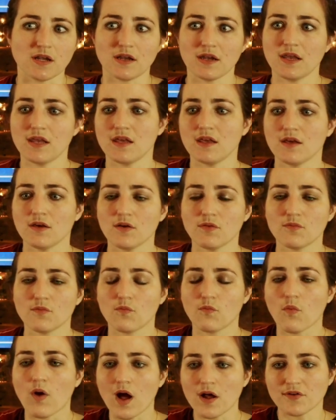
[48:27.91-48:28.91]
and he
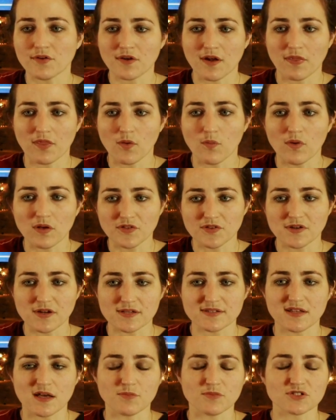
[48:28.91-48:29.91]
wandered in the
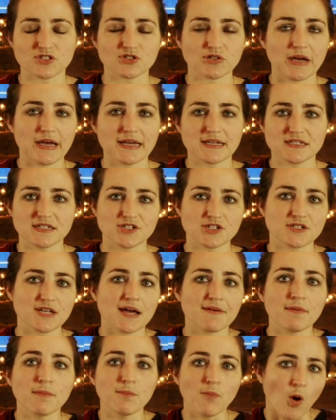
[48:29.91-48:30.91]
wilderness and was trying to just
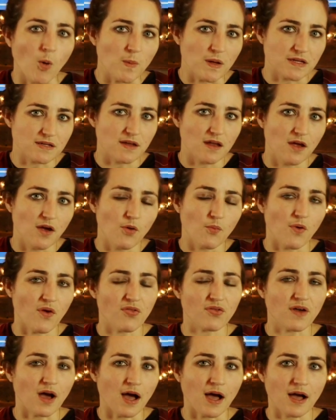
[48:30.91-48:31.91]
have a moment
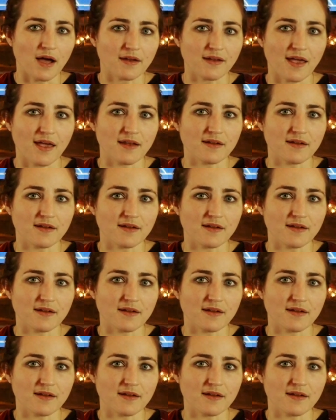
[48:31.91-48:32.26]
with God.